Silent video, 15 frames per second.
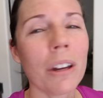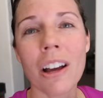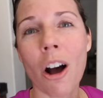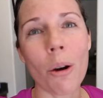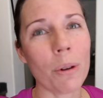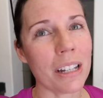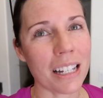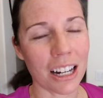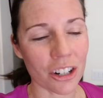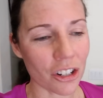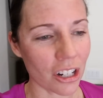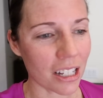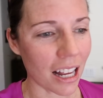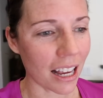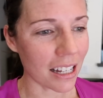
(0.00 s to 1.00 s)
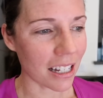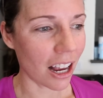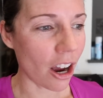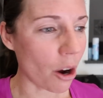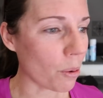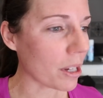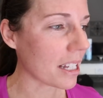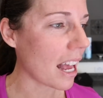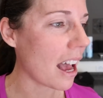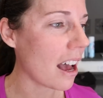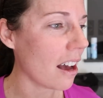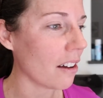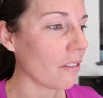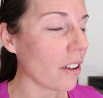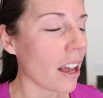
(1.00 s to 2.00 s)
We always exercise, I always
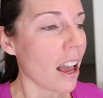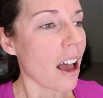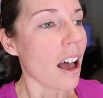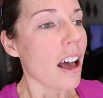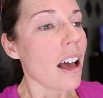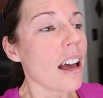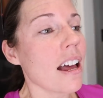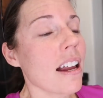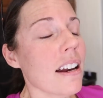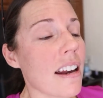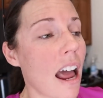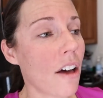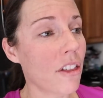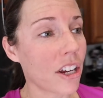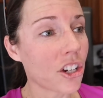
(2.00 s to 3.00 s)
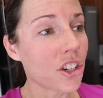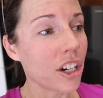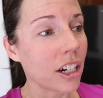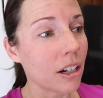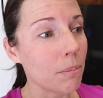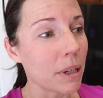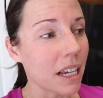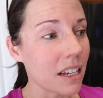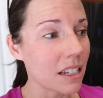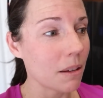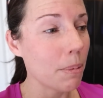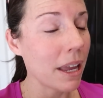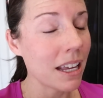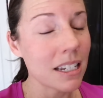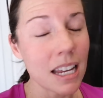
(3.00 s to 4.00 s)
have. Now this year, because of
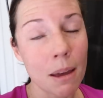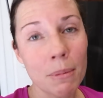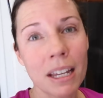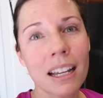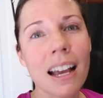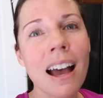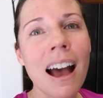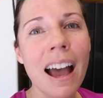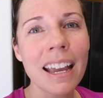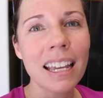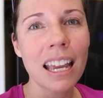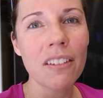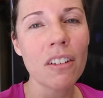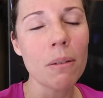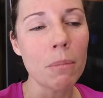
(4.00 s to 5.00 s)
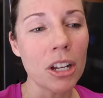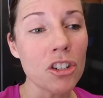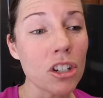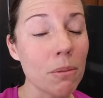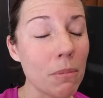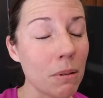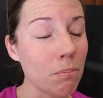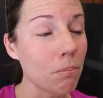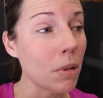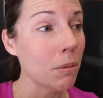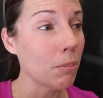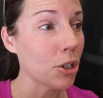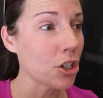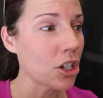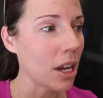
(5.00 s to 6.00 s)
the pandemic, I gave up my gym
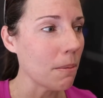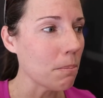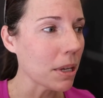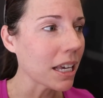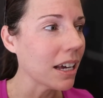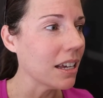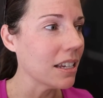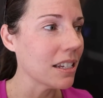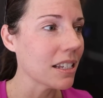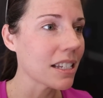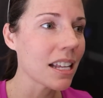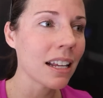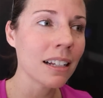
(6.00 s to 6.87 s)
membership because